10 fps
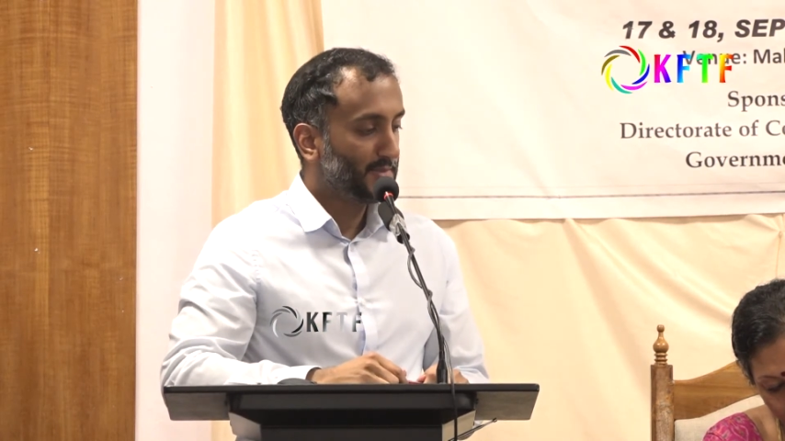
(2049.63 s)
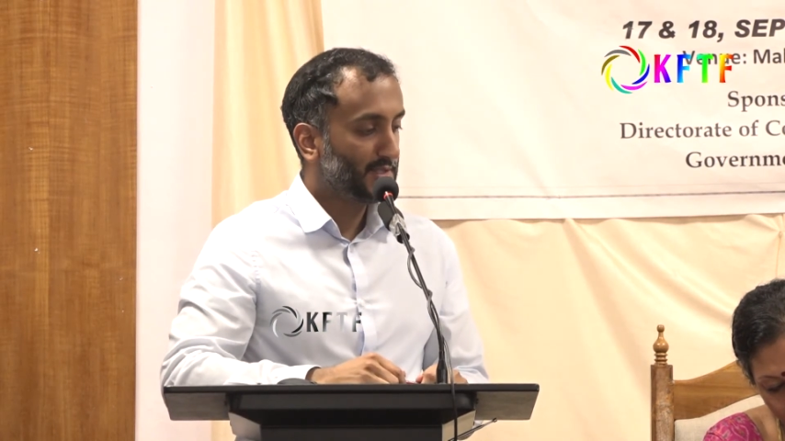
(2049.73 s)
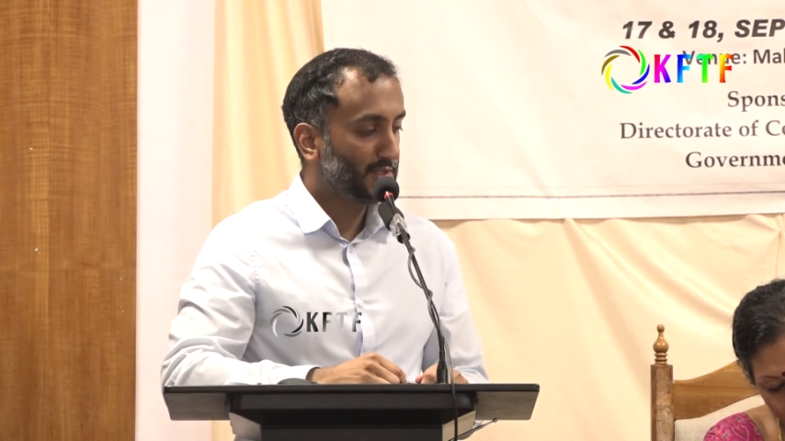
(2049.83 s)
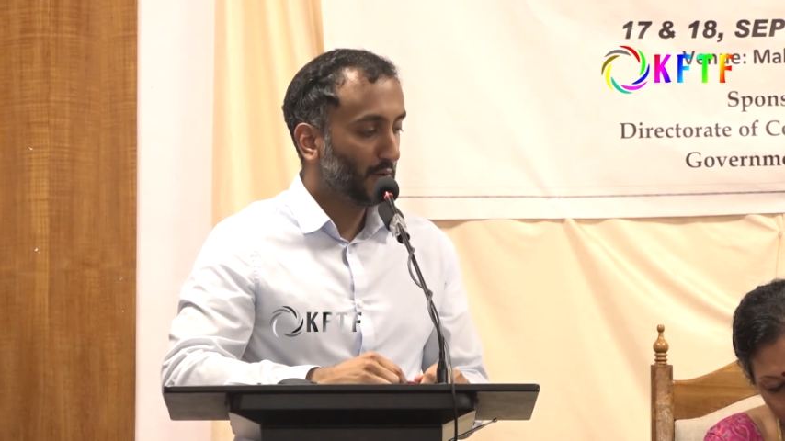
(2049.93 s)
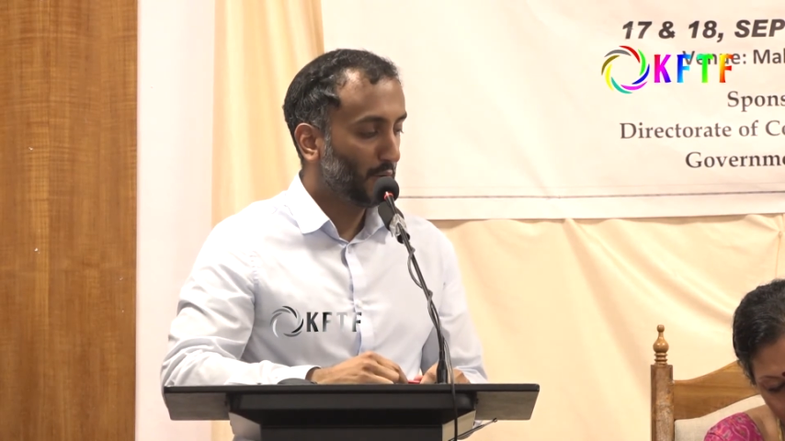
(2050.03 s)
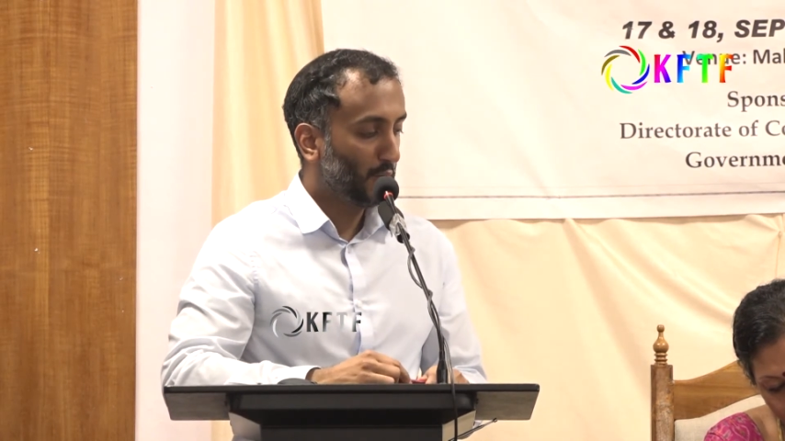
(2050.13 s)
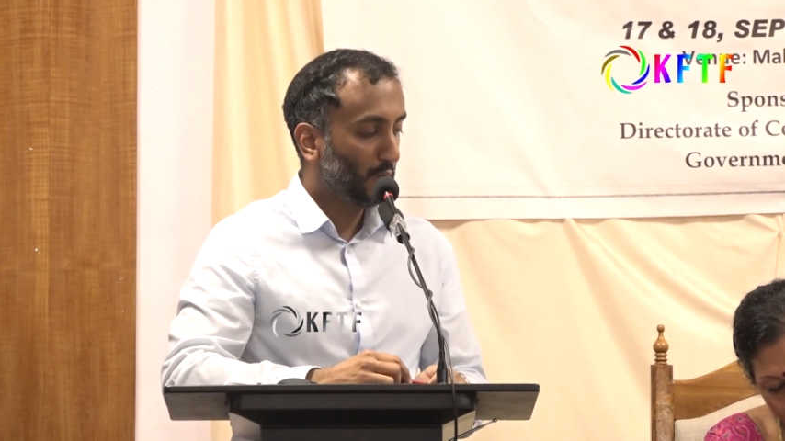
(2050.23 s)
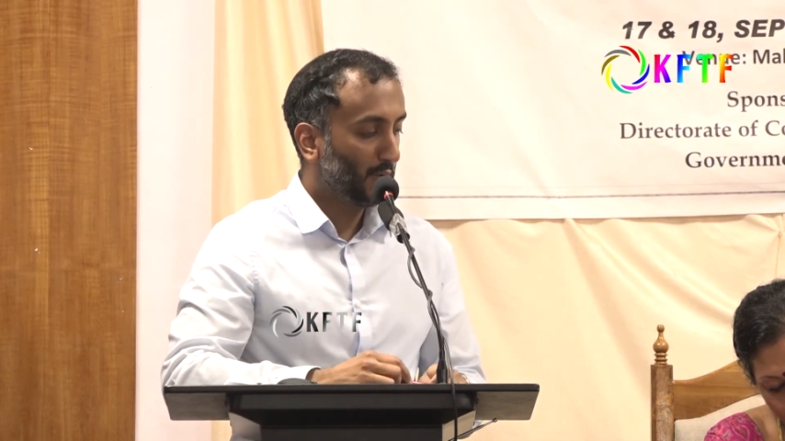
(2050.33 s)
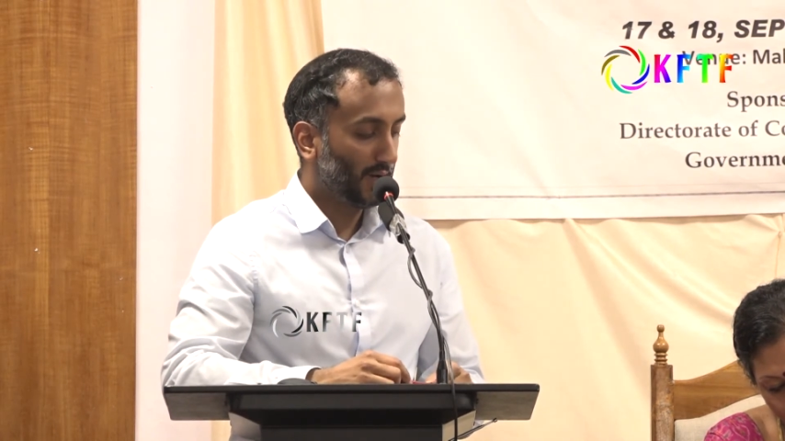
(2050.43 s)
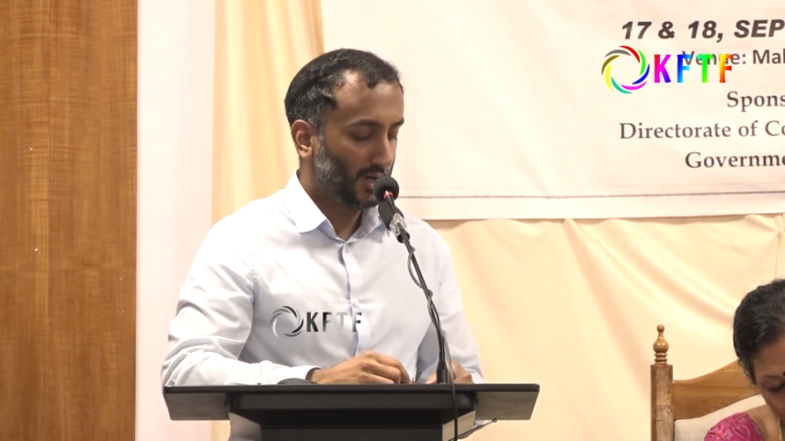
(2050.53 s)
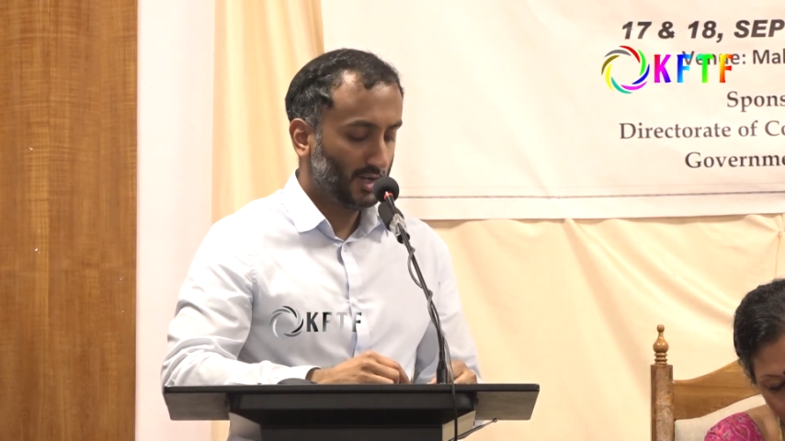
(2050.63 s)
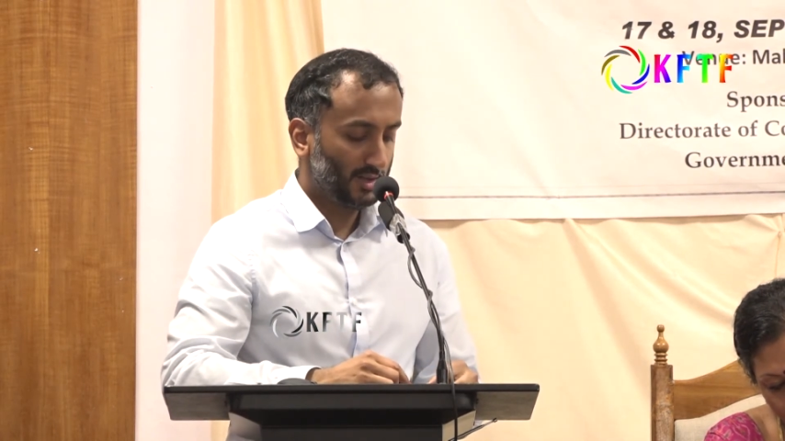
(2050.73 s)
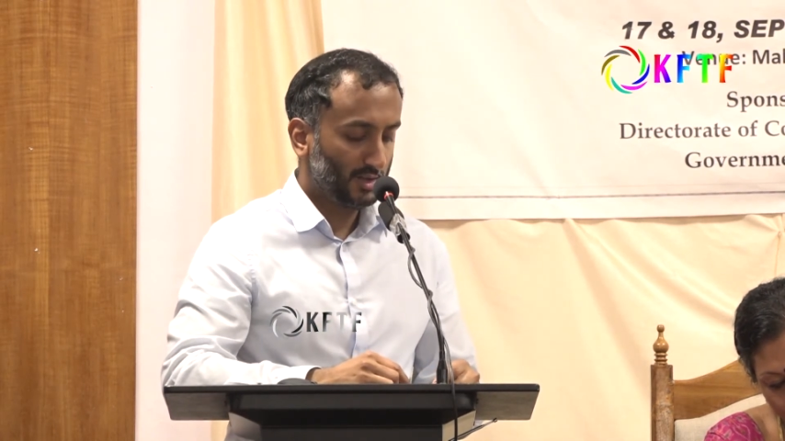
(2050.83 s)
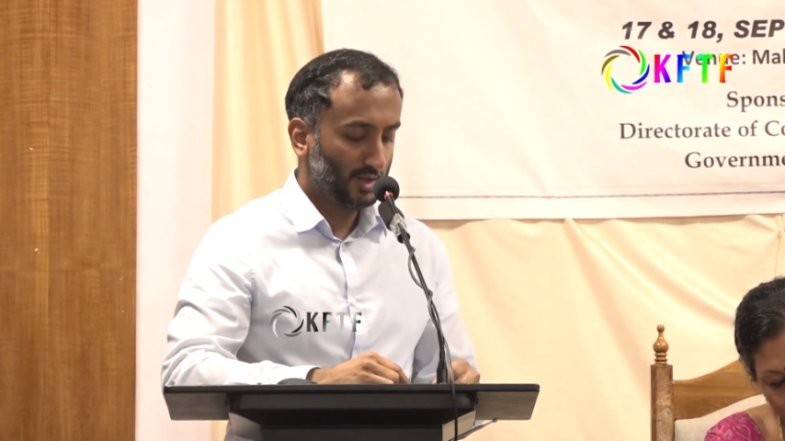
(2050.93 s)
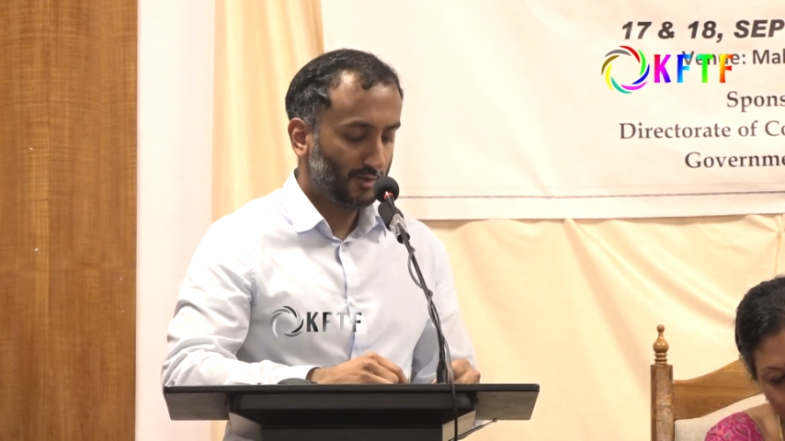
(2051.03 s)
So
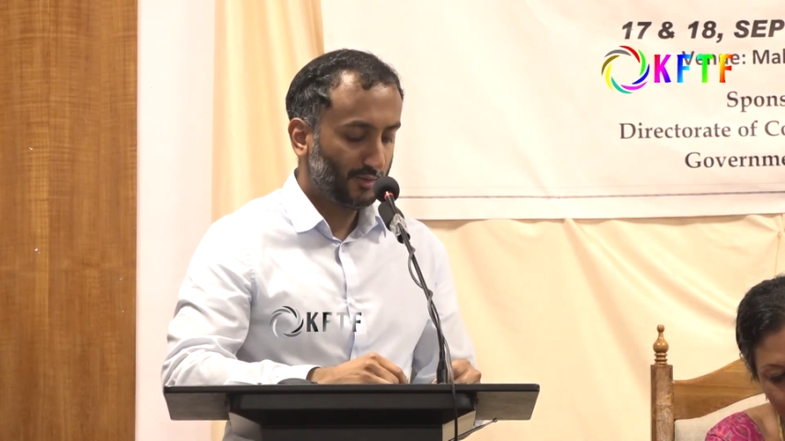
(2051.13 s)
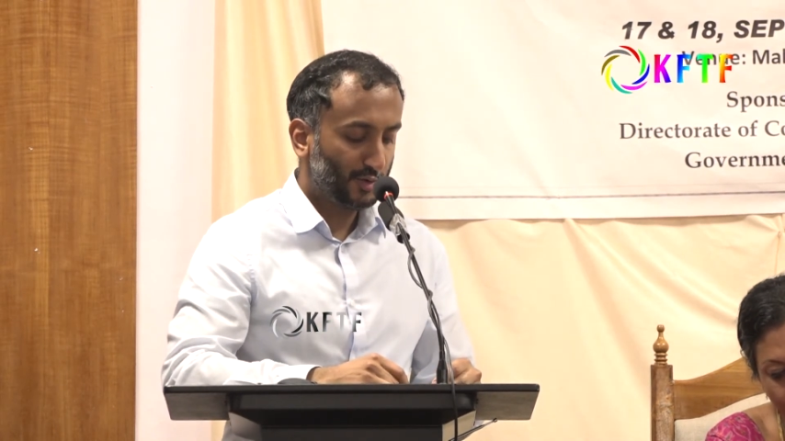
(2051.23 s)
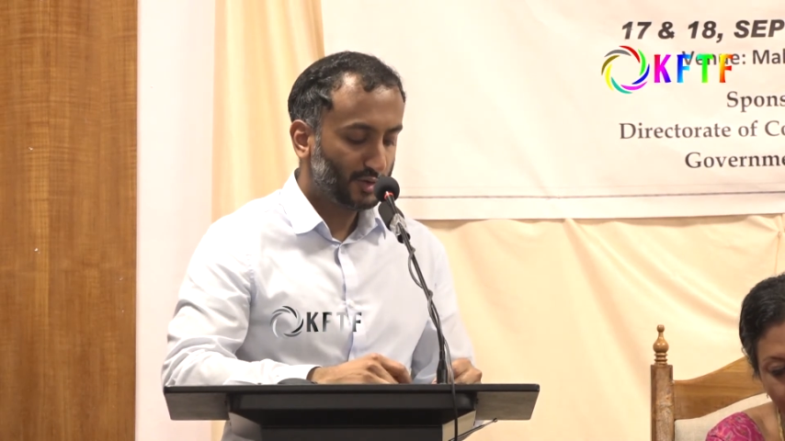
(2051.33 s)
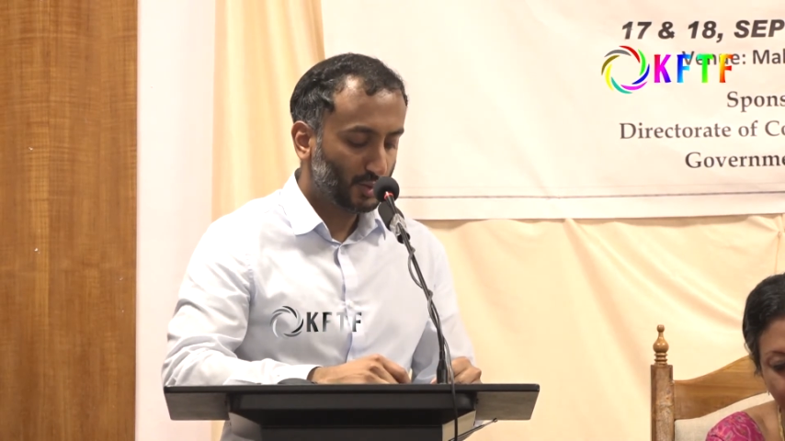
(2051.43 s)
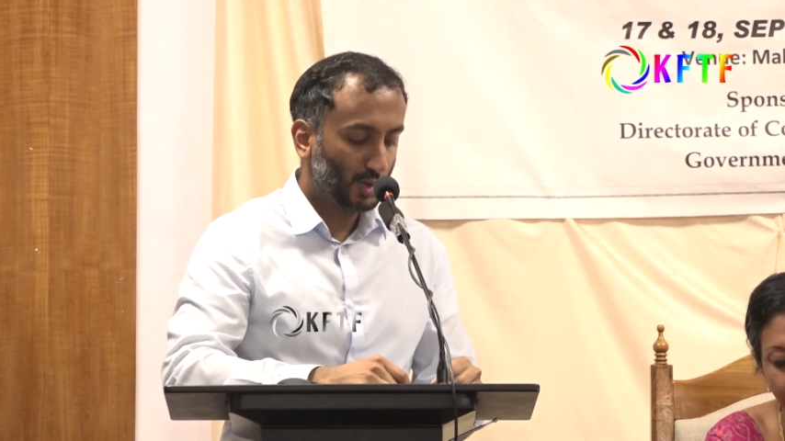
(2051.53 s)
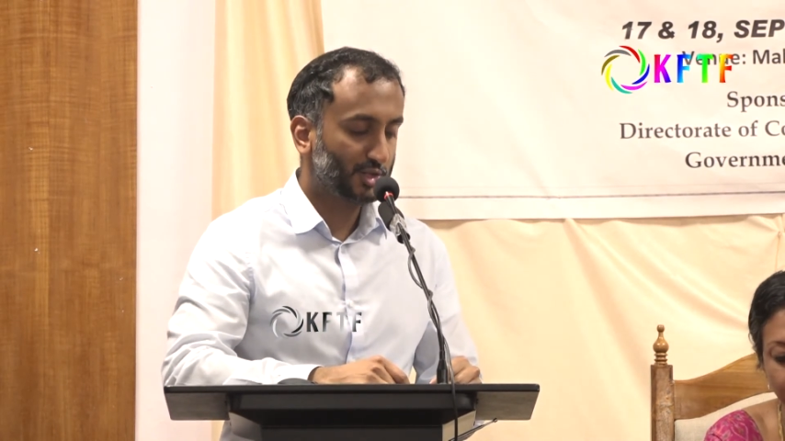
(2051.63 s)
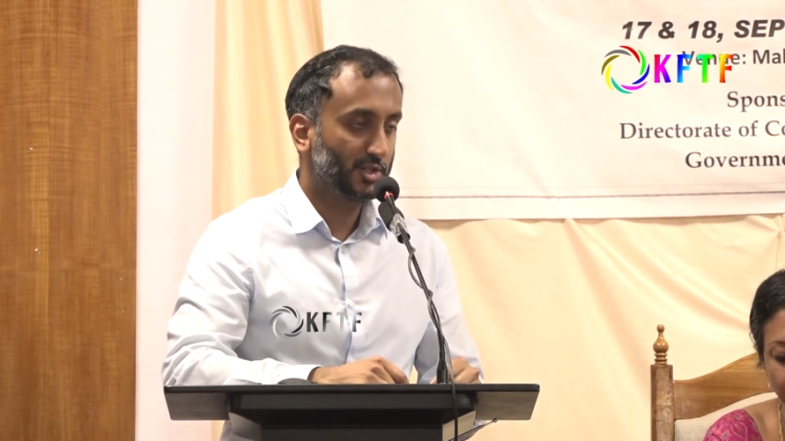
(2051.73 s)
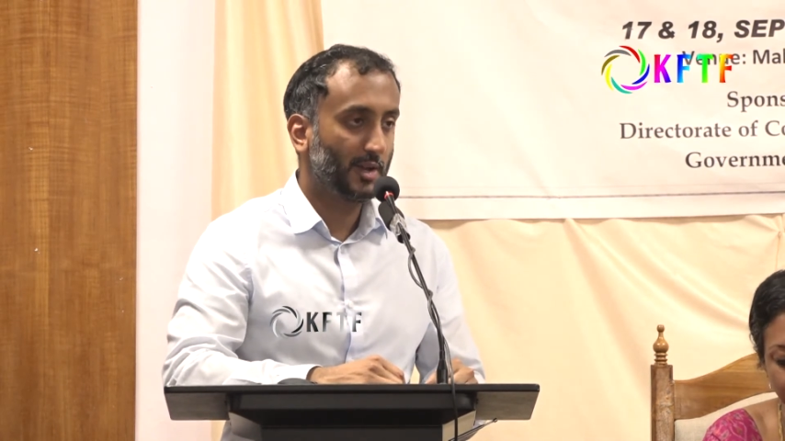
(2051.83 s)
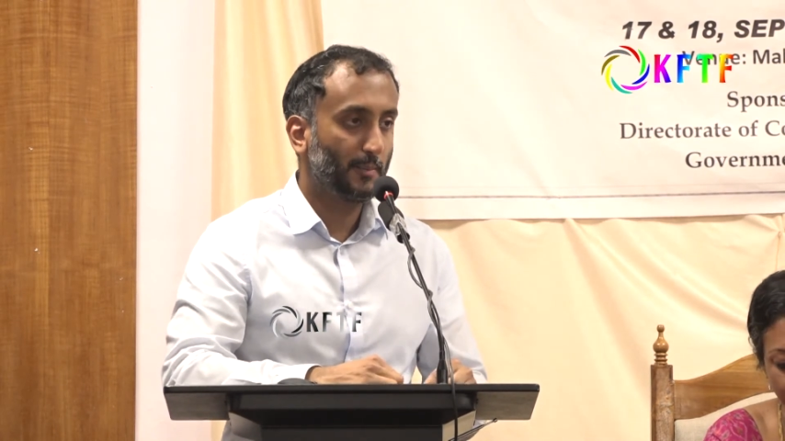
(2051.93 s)
the first question